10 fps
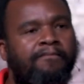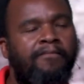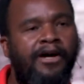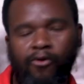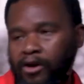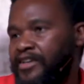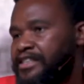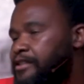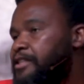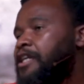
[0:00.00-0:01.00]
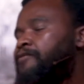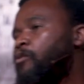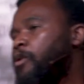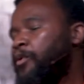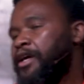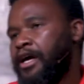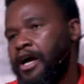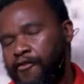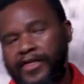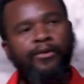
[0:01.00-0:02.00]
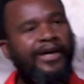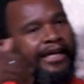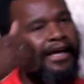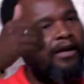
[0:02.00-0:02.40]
And all of us are deceitful when we think we can get